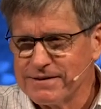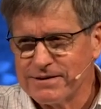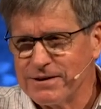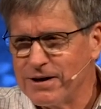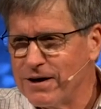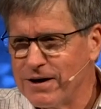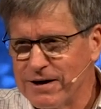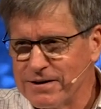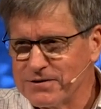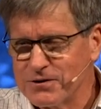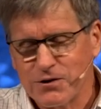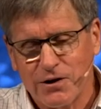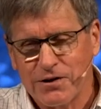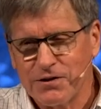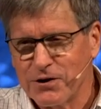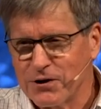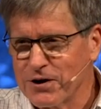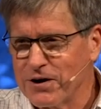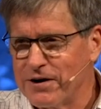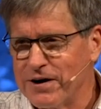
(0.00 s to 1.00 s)
Nah,
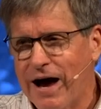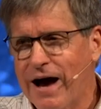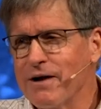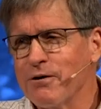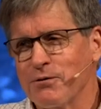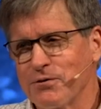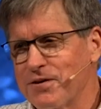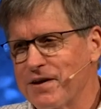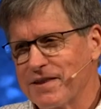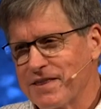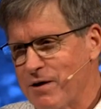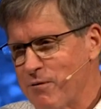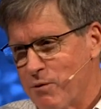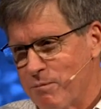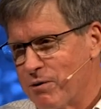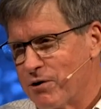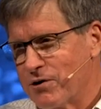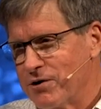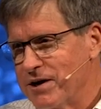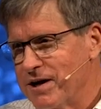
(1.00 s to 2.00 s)
son, they're gone. I don't think they
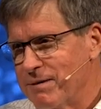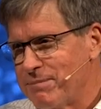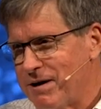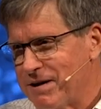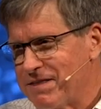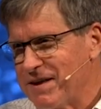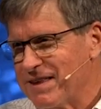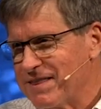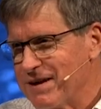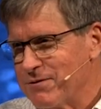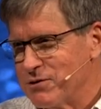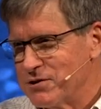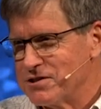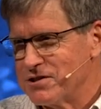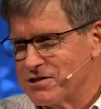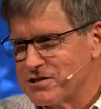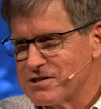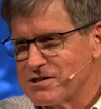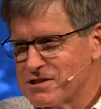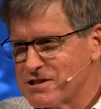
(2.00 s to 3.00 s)
were burned up. I think they were
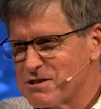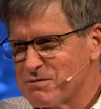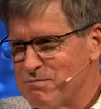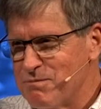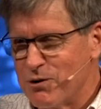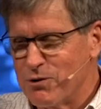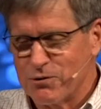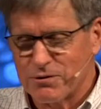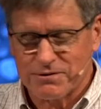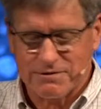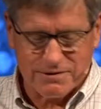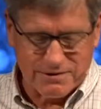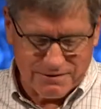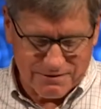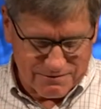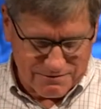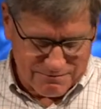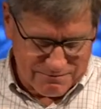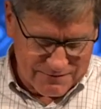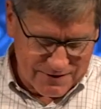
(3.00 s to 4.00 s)
just smoked,
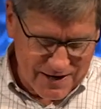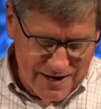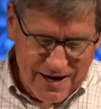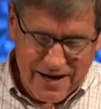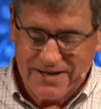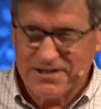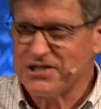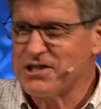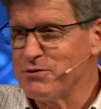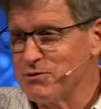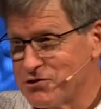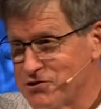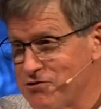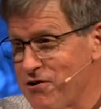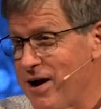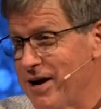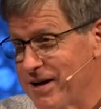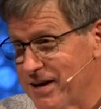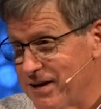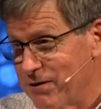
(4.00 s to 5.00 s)
and, and she was
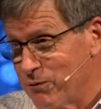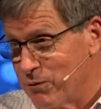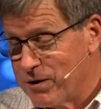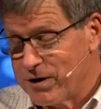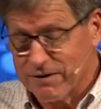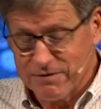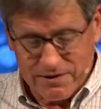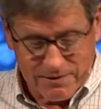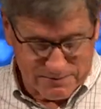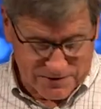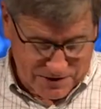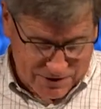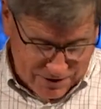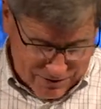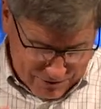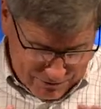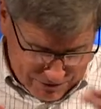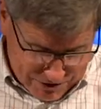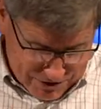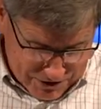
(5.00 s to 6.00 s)
trying to get rid of them,
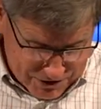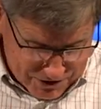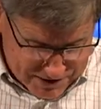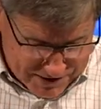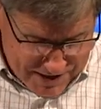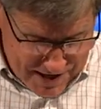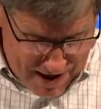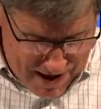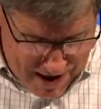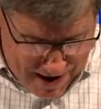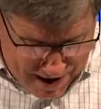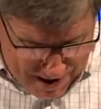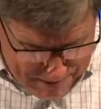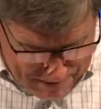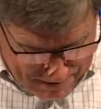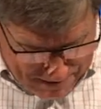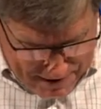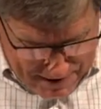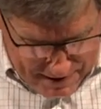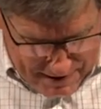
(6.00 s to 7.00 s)
so it was a good
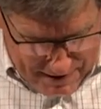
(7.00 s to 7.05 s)
time.